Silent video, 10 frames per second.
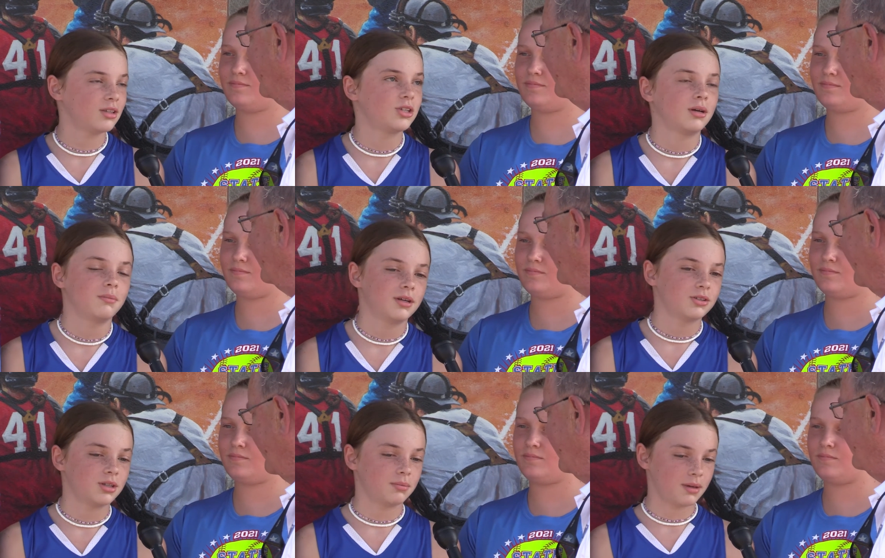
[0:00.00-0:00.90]
Speaker 1: the
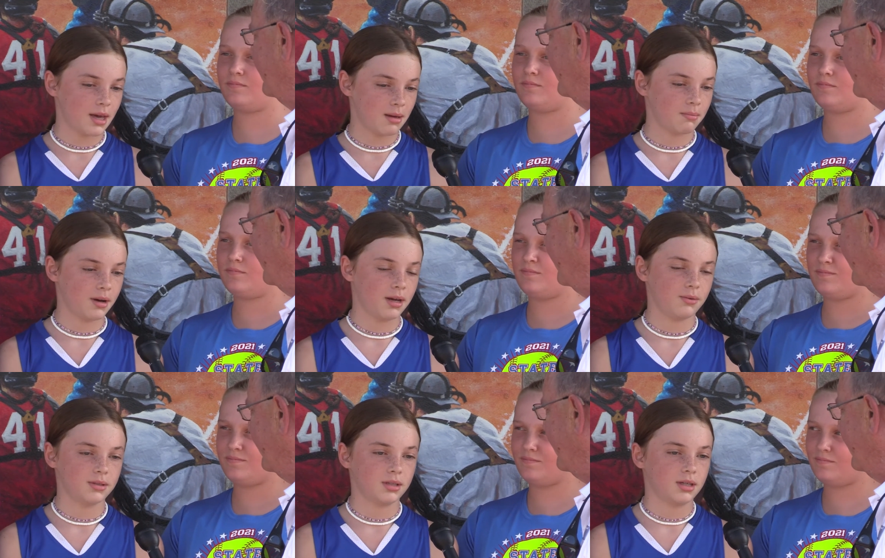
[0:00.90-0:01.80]
championship game, but it
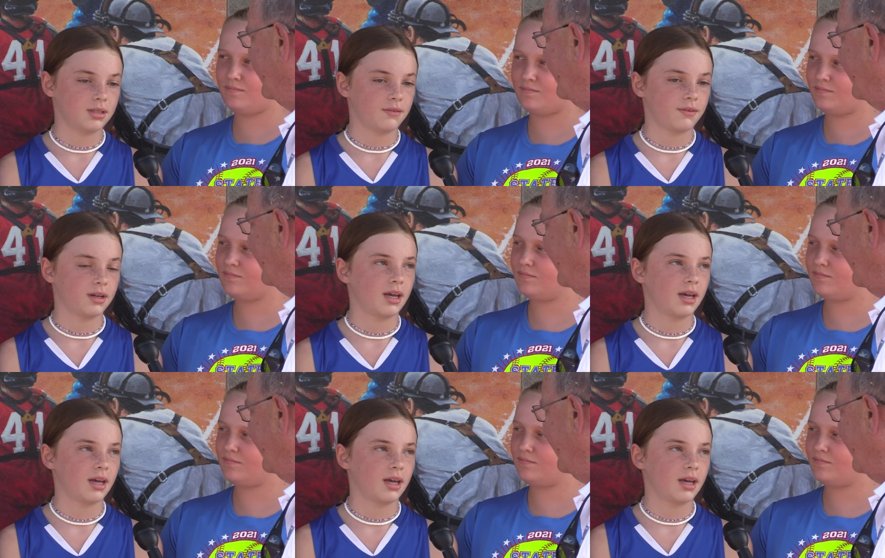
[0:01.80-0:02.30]
was in a different